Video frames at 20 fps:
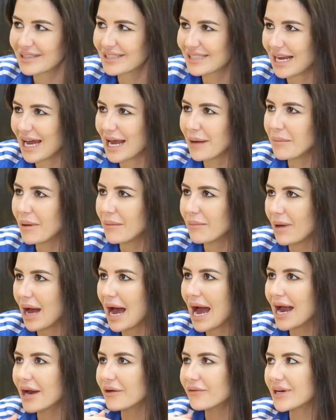the time,
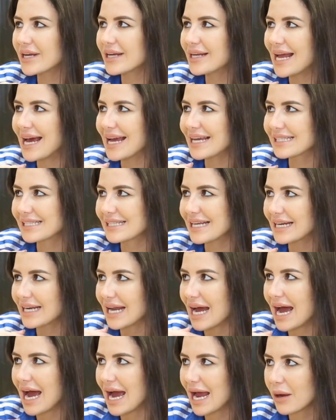I realized
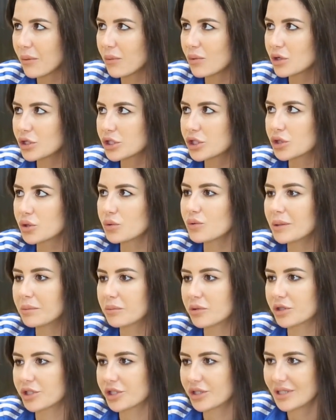that I was too
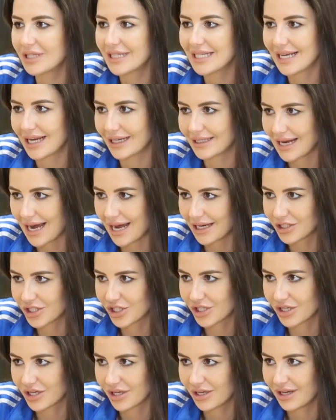emotionally
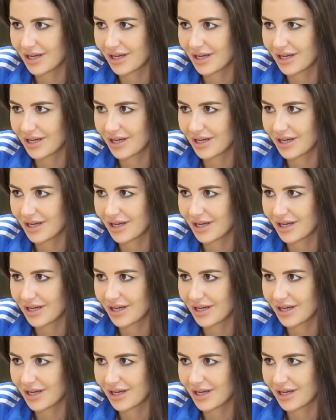attached.